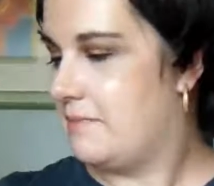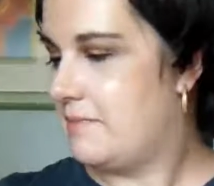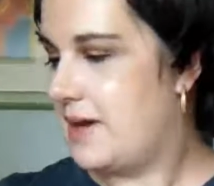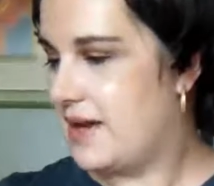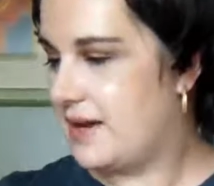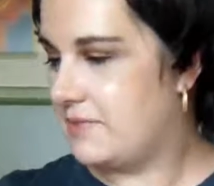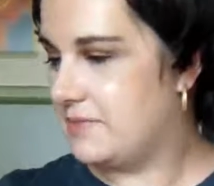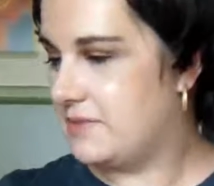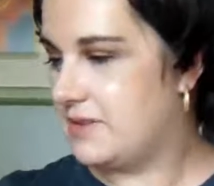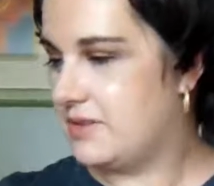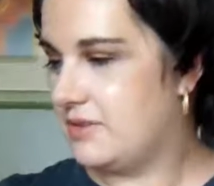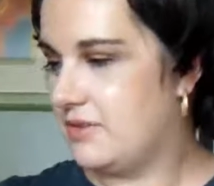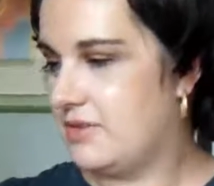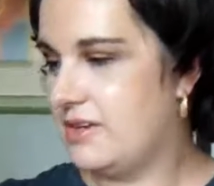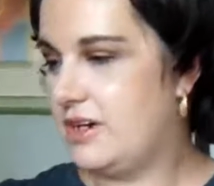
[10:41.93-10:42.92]
makeup
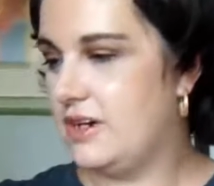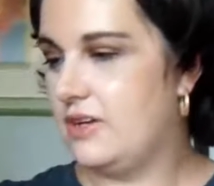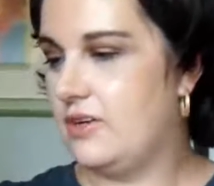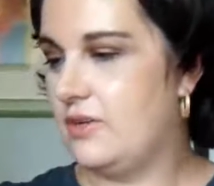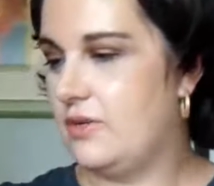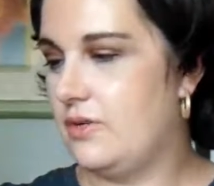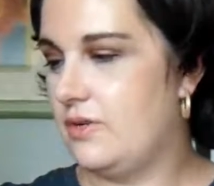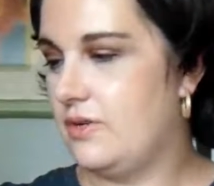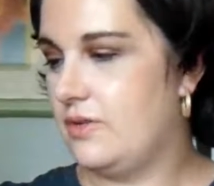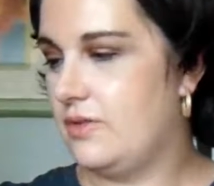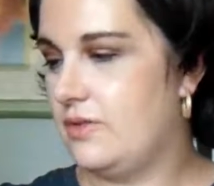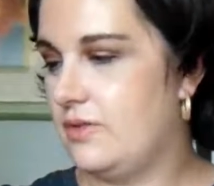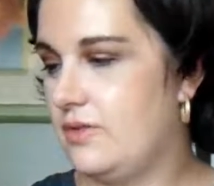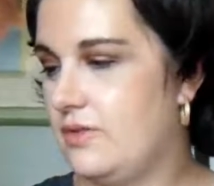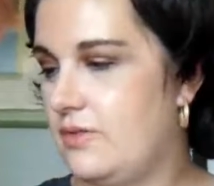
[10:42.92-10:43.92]
tutorial
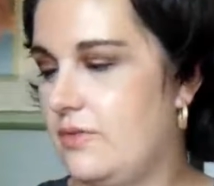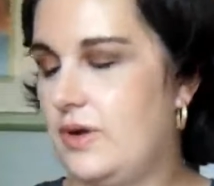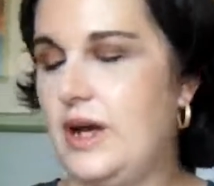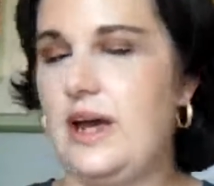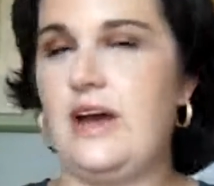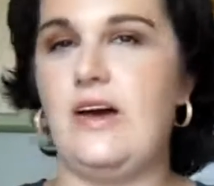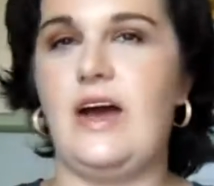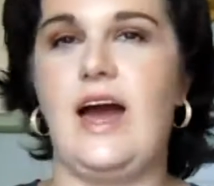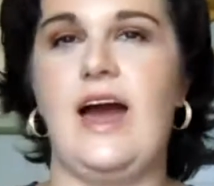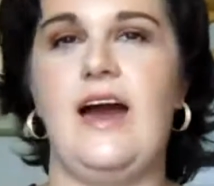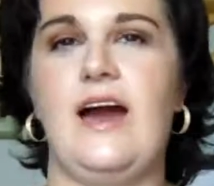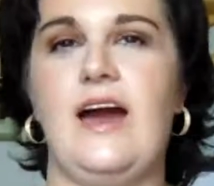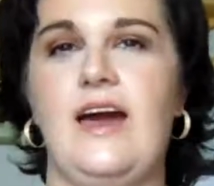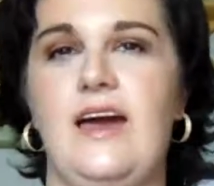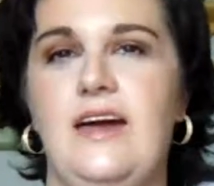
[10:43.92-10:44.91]
where
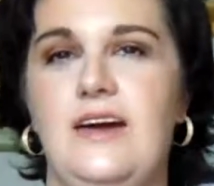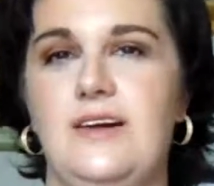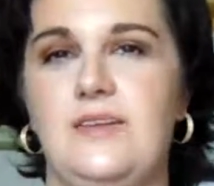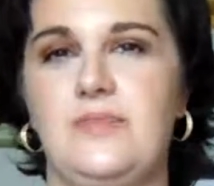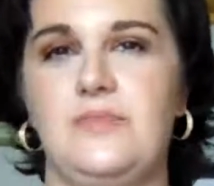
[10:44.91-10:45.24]
I